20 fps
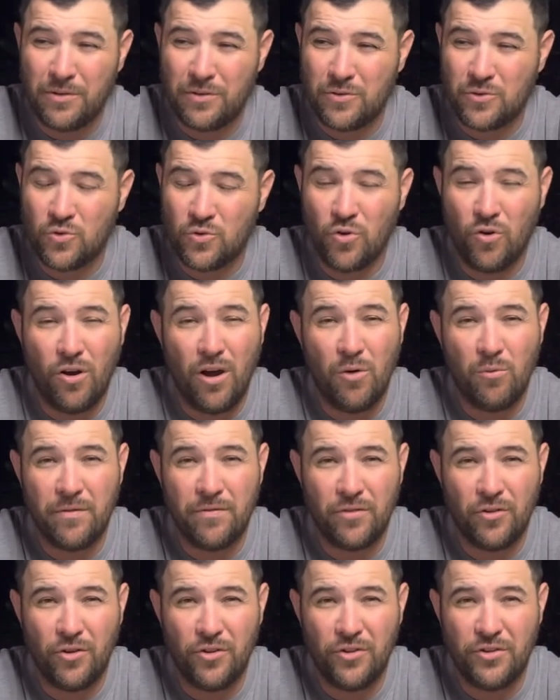to try
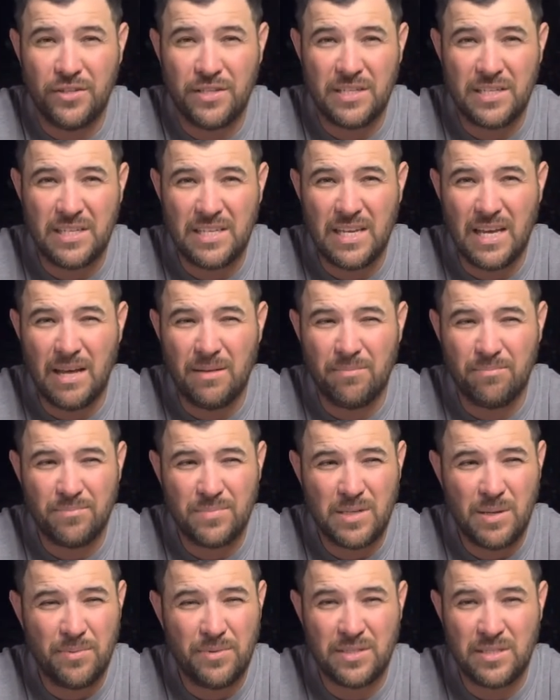with a lot of the um,
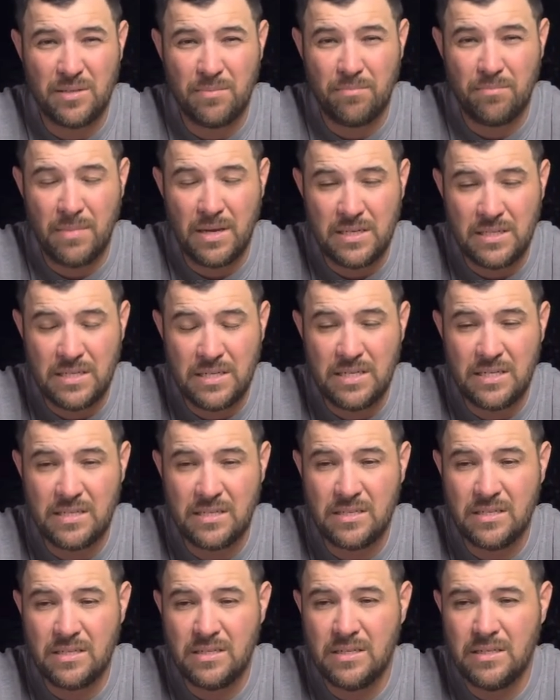some of the
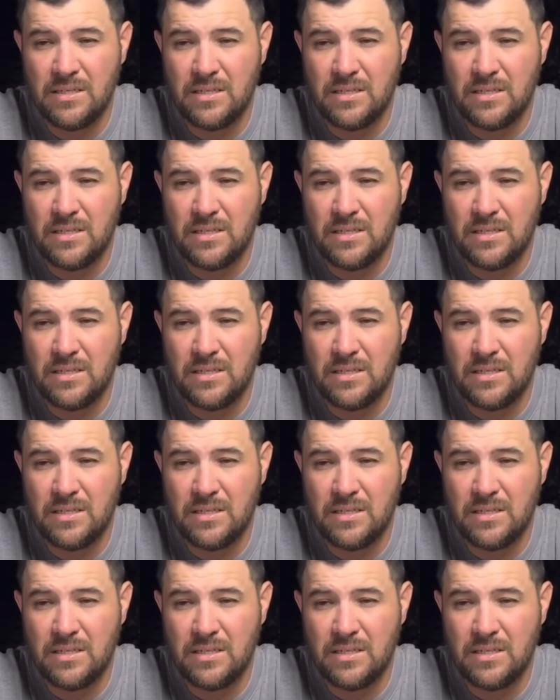domestics.